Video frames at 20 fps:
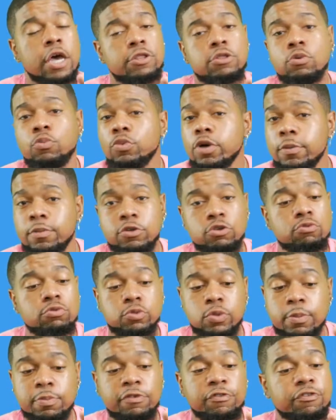the women you was
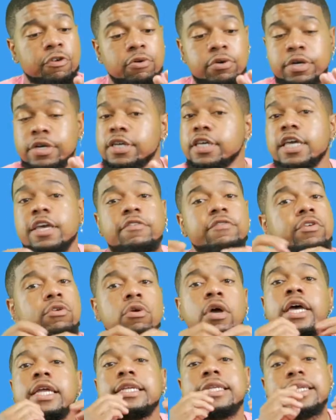with before couldn't give
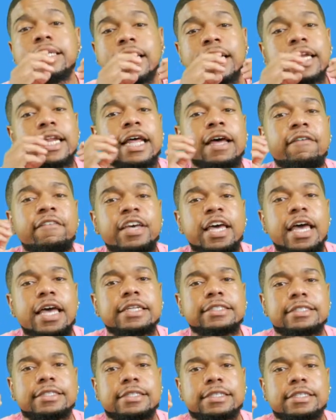you, none of
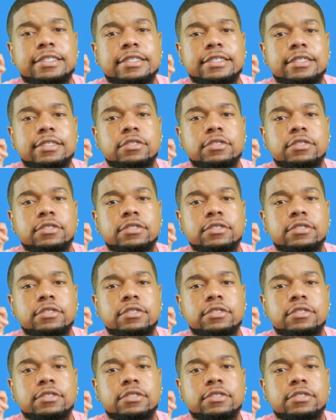it,